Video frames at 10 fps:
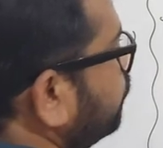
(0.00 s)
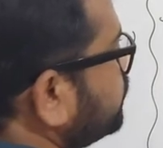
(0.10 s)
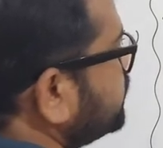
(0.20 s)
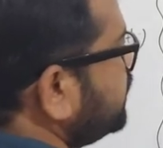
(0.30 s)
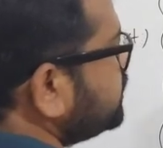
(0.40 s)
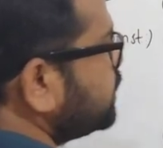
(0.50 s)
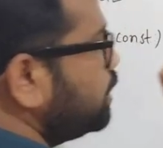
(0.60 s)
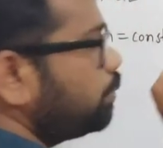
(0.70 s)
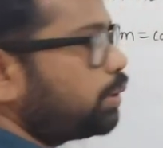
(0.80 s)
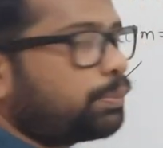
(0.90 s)
Force is
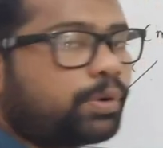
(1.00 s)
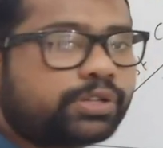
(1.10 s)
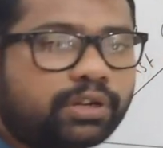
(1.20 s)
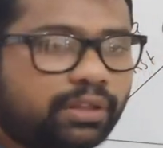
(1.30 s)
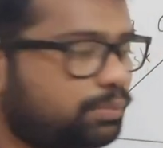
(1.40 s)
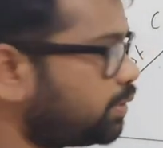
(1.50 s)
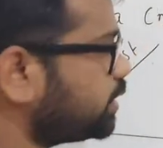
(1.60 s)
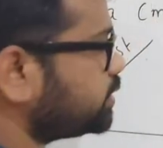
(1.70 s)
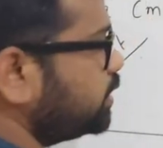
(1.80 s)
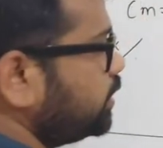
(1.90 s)
proportional to the
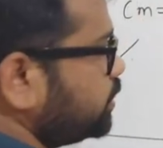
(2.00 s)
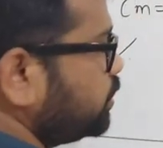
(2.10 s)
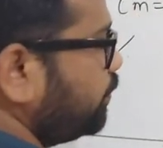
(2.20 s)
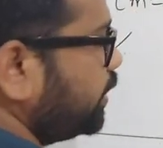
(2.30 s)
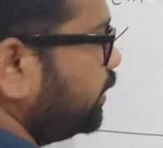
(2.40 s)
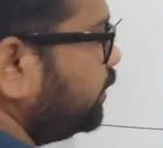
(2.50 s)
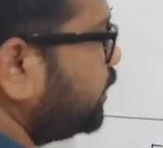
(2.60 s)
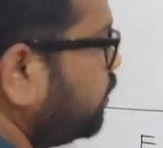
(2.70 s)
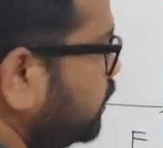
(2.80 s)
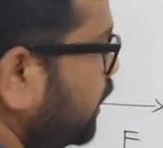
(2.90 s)
mass. So for
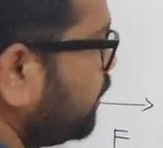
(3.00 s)
this, how the